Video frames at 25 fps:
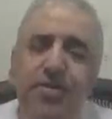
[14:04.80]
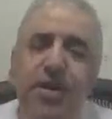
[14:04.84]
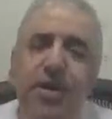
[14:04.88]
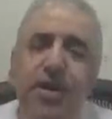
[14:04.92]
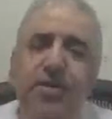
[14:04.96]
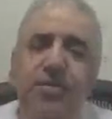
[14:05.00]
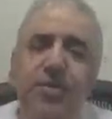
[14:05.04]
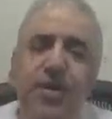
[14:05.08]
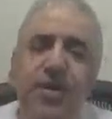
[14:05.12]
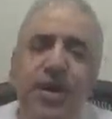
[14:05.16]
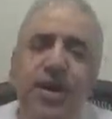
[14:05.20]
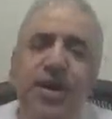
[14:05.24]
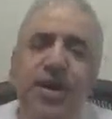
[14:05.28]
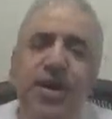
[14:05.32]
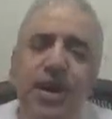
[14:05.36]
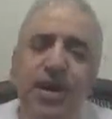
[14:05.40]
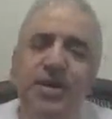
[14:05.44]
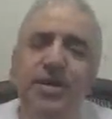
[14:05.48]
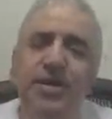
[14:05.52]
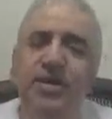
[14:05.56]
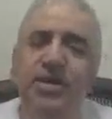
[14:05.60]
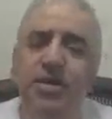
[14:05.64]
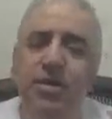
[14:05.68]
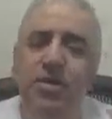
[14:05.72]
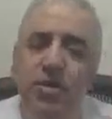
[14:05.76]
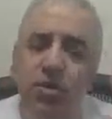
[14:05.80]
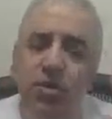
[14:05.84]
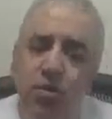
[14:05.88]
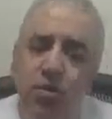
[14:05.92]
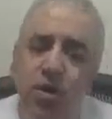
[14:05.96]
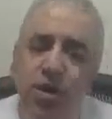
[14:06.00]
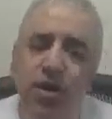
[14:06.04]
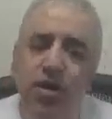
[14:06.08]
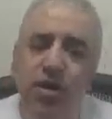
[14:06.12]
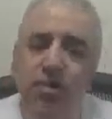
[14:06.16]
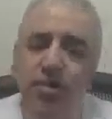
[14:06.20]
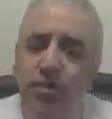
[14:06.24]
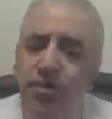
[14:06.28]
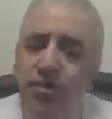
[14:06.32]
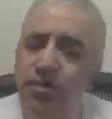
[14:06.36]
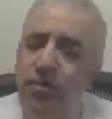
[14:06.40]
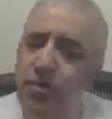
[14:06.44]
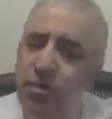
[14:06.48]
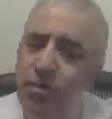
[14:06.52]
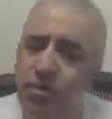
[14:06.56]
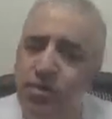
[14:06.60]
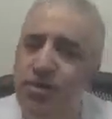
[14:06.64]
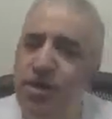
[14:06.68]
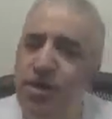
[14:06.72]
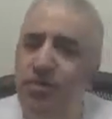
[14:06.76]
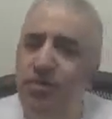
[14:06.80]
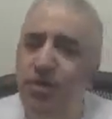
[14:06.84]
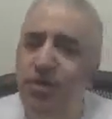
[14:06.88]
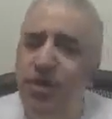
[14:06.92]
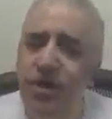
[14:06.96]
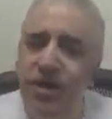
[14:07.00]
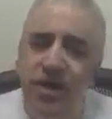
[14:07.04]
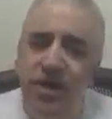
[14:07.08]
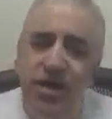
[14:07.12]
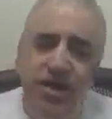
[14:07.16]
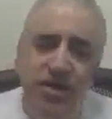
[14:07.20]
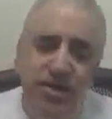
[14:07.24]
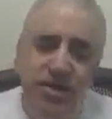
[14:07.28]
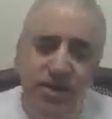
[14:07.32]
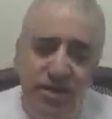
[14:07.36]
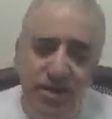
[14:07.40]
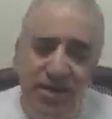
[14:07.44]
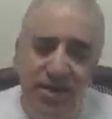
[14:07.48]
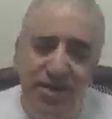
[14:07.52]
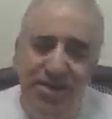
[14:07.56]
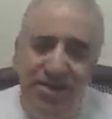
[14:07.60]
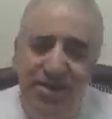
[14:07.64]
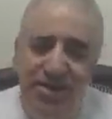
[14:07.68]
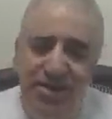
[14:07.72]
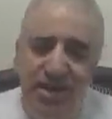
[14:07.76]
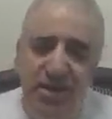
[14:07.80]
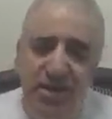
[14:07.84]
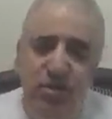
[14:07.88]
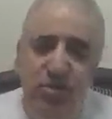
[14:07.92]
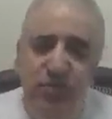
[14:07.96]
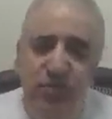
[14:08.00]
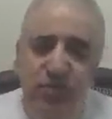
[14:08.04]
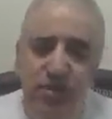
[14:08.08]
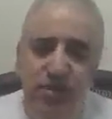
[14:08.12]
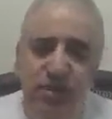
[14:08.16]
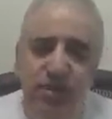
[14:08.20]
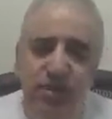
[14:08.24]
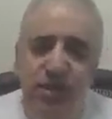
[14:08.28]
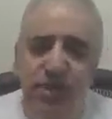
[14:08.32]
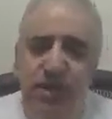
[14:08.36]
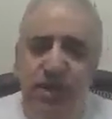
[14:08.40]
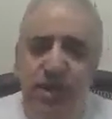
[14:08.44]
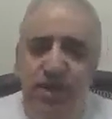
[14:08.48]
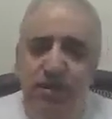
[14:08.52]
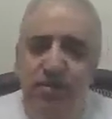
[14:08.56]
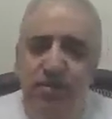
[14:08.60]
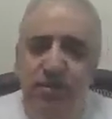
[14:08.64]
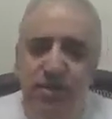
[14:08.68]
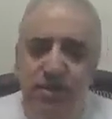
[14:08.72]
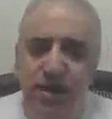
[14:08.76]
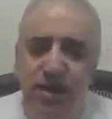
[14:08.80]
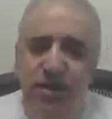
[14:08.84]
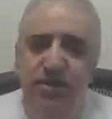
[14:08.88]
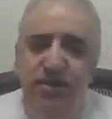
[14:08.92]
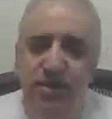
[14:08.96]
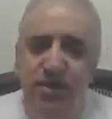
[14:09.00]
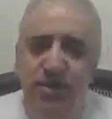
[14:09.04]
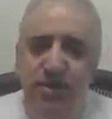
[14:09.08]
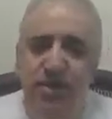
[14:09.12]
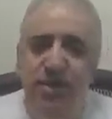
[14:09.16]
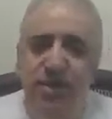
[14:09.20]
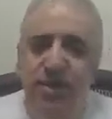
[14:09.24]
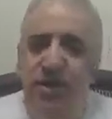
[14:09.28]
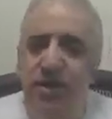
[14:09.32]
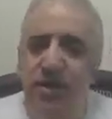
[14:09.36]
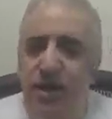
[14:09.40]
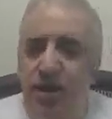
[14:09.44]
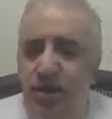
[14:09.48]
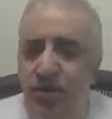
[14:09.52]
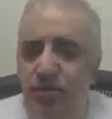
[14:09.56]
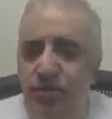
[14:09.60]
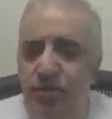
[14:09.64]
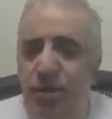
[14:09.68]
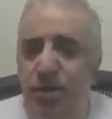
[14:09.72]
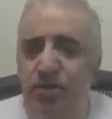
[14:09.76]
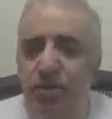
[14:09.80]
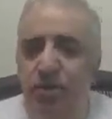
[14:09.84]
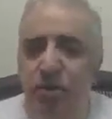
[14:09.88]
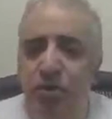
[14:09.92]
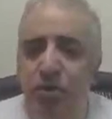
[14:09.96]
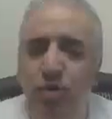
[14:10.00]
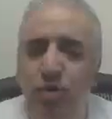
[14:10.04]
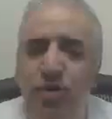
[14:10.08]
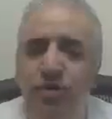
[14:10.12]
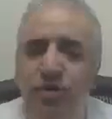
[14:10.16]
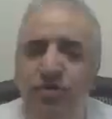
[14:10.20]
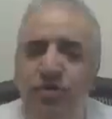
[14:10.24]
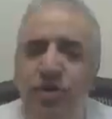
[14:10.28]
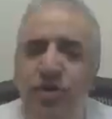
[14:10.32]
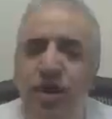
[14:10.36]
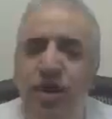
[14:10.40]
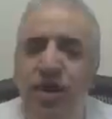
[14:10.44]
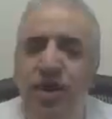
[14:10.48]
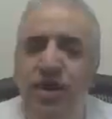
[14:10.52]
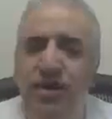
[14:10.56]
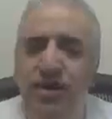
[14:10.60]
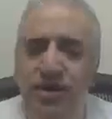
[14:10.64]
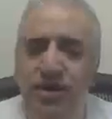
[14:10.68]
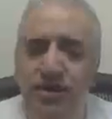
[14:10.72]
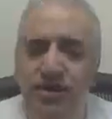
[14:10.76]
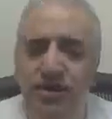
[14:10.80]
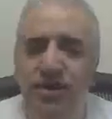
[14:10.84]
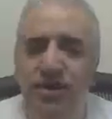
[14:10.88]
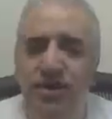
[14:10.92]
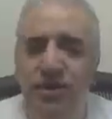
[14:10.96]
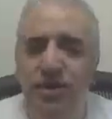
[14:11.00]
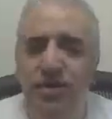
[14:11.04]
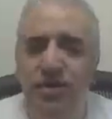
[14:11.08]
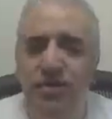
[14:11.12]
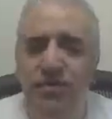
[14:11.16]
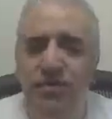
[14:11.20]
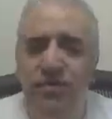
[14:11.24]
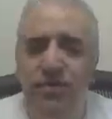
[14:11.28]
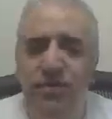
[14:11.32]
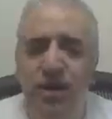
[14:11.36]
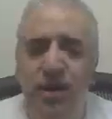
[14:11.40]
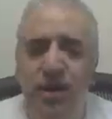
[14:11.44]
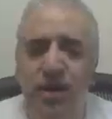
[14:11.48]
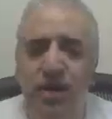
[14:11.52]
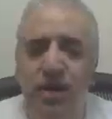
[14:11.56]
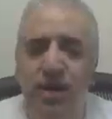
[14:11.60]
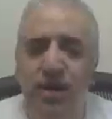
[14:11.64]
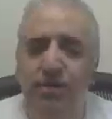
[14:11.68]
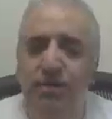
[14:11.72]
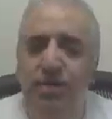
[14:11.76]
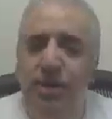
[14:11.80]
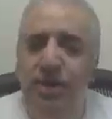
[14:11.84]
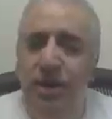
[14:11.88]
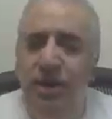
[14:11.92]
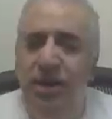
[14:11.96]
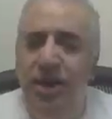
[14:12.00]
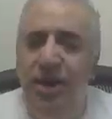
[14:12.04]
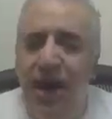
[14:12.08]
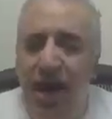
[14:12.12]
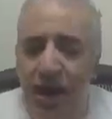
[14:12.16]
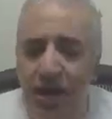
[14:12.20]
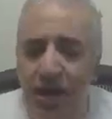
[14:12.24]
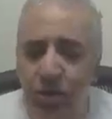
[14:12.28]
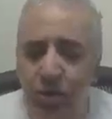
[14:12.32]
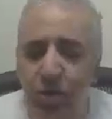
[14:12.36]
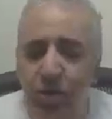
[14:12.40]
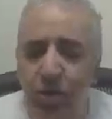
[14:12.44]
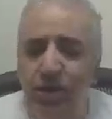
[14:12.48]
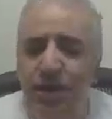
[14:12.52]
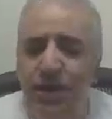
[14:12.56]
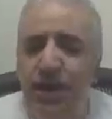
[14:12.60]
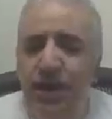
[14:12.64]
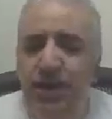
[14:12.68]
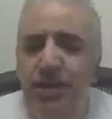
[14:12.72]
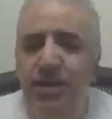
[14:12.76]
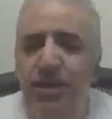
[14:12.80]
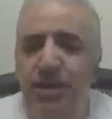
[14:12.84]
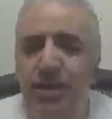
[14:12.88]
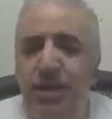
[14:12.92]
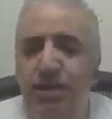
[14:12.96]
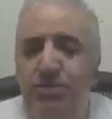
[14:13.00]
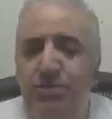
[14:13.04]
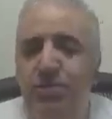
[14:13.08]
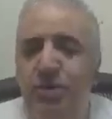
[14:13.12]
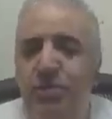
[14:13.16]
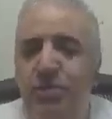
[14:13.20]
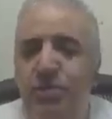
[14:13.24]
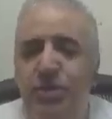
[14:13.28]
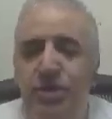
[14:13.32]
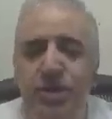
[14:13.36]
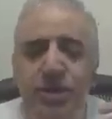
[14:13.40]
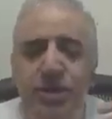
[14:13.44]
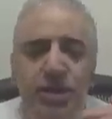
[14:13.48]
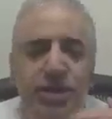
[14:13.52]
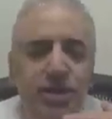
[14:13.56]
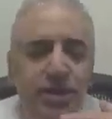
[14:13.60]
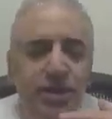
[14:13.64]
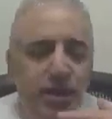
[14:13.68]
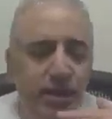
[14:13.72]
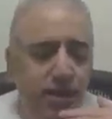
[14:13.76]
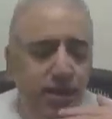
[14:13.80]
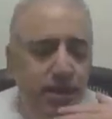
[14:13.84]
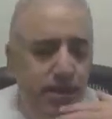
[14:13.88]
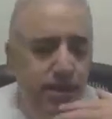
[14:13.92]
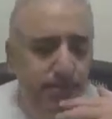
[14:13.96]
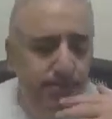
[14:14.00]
direct it to something else instead of the screen, beside the screen, like maybe to a file, destination file. I'll talk later about the